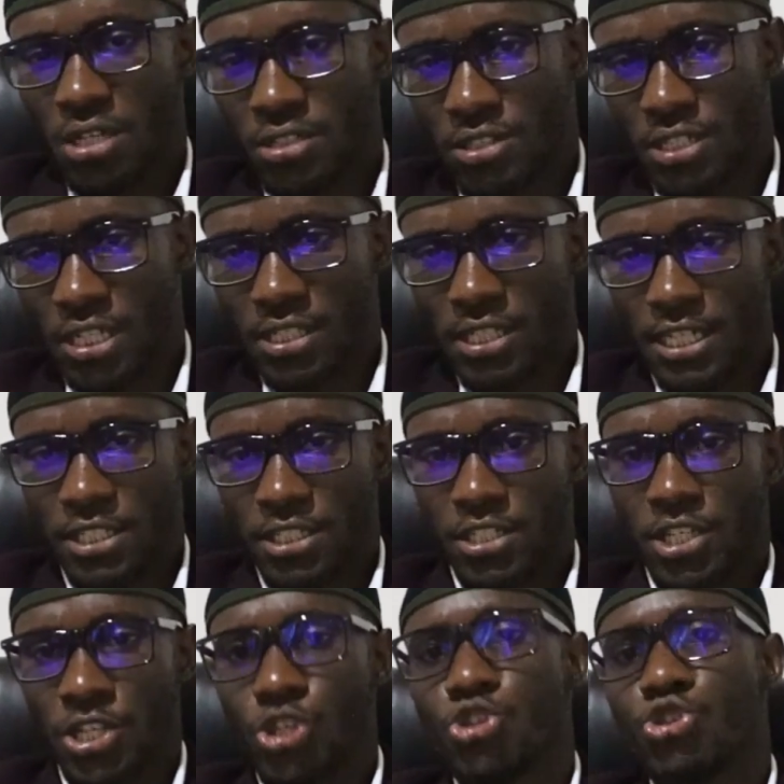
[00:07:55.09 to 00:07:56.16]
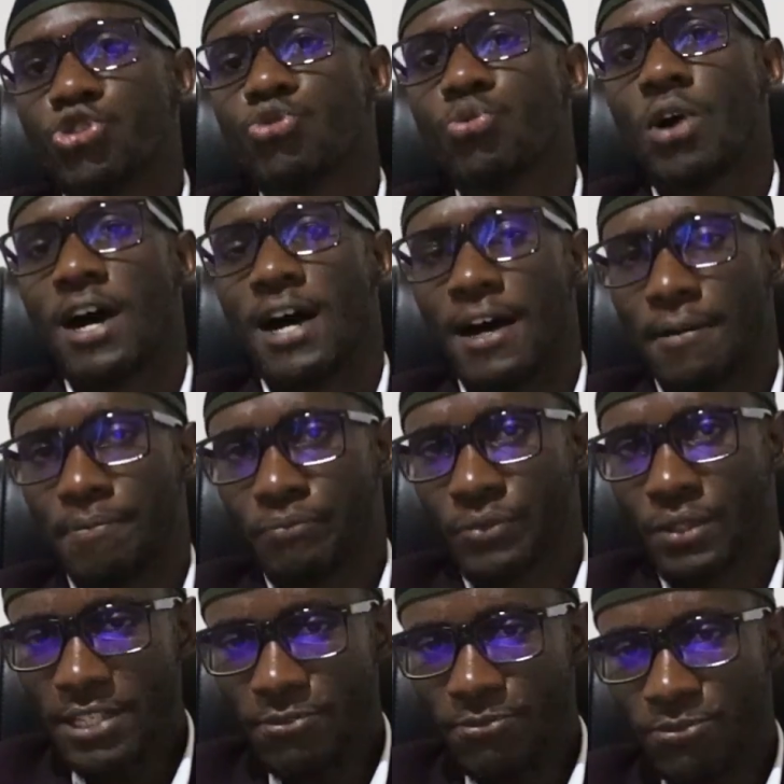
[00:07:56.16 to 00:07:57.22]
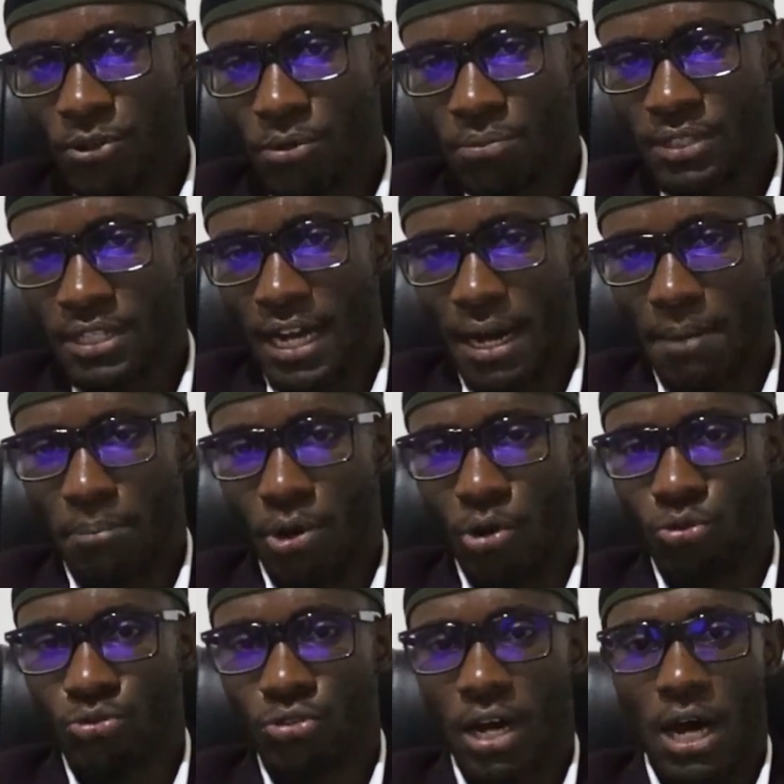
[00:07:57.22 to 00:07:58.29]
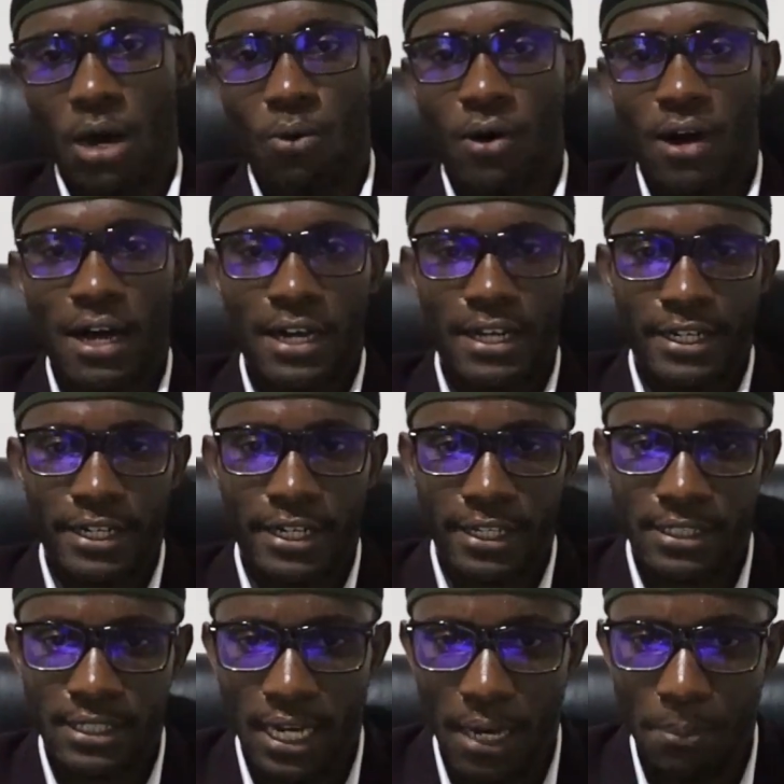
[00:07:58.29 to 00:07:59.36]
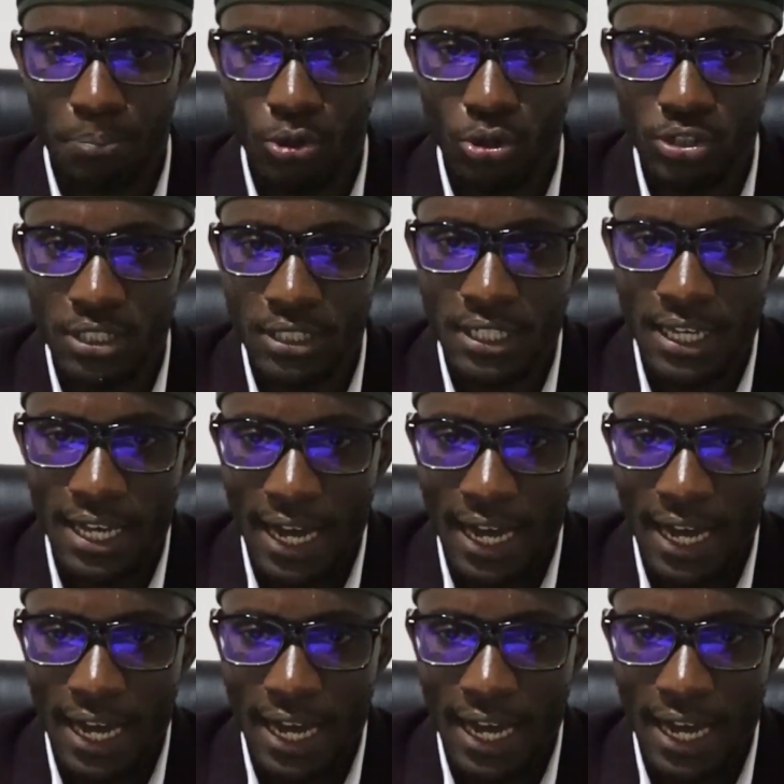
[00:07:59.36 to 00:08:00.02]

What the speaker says: such that you are informed about our next upload.